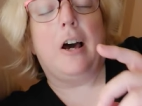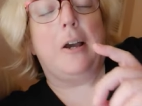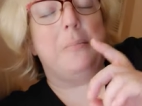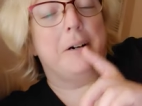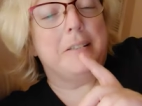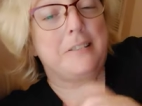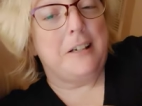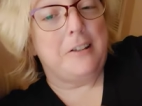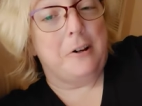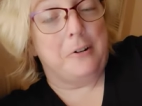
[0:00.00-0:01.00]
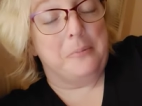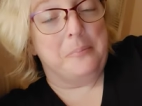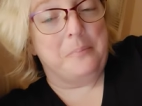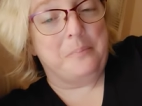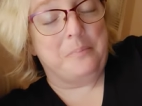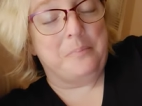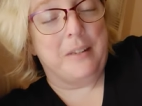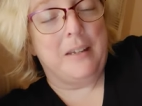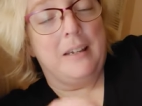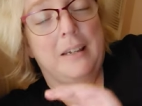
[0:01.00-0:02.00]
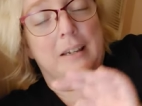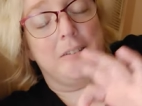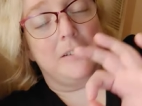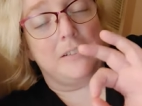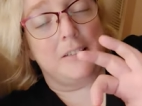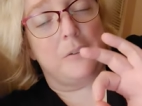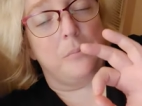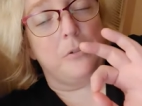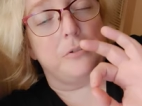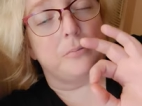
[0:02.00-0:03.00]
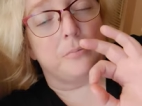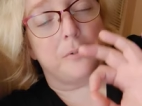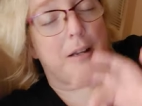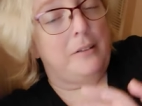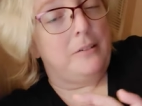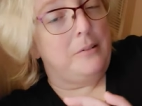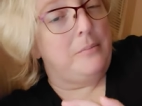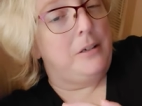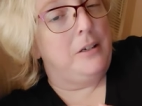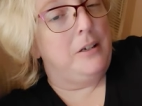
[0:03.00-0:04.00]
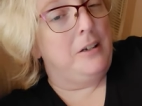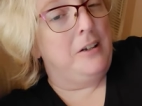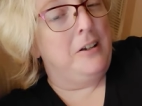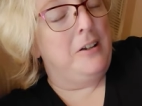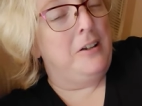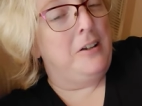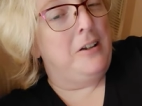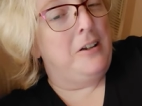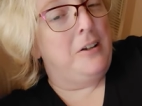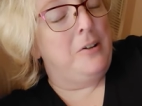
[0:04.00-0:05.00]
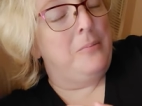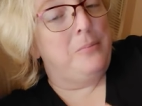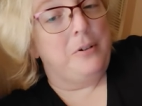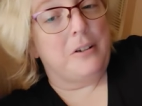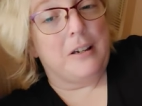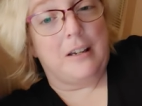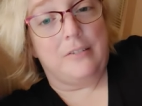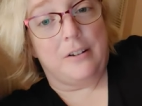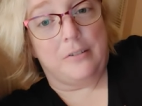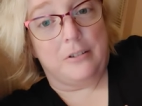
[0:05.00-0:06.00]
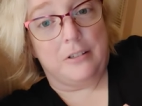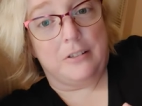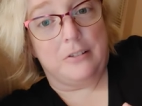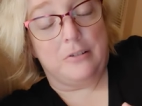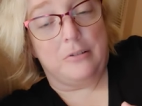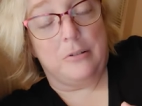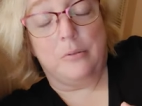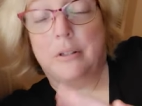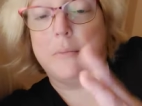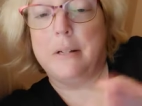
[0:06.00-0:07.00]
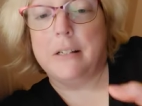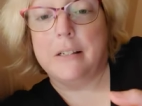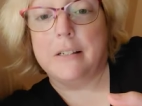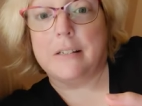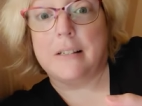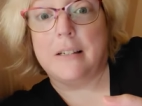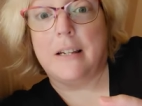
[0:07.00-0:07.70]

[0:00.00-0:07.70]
I must say, though, this is the most random book I've ever listened to. What I mean is,